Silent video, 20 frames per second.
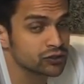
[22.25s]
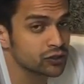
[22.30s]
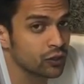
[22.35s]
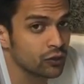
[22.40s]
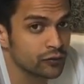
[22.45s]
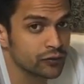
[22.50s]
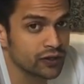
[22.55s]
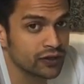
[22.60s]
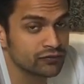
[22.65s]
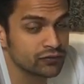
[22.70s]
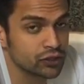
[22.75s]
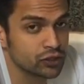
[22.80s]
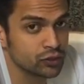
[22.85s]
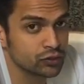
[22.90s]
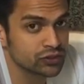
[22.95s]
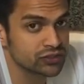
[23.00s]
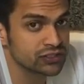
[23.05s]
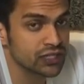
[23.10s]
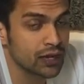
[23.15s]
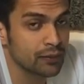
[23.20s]
so all you have to
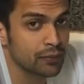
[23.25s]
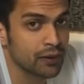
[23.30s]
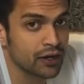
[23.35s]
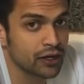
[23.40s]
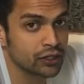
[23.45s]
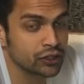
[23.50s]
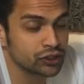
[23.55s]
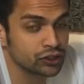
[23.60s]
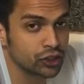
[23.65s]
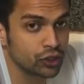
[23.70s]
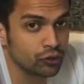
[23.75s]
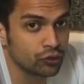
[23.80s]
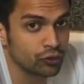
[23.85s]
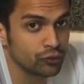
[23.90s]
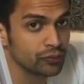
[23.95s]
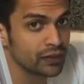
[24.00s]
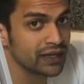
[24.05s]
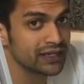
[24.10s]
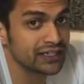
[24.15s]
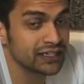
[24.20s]
do is stop by our
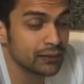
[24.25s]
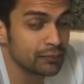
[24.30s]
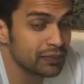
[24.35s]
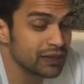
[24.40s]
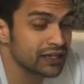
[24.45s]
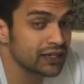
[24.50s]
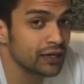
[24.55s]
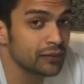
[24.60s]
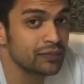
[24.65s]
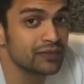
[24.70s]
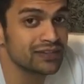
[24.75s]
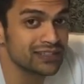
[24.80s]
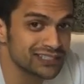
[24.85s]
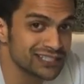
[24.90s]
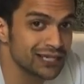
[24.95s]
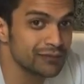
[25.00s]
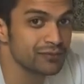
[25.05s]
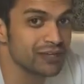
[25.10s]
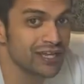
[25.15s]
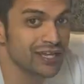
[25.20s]
showroom and you can pick it up in the
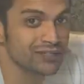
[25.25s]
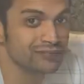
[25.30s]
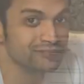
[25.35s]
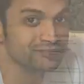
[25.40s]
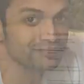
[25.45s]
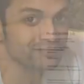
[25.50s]
same day. So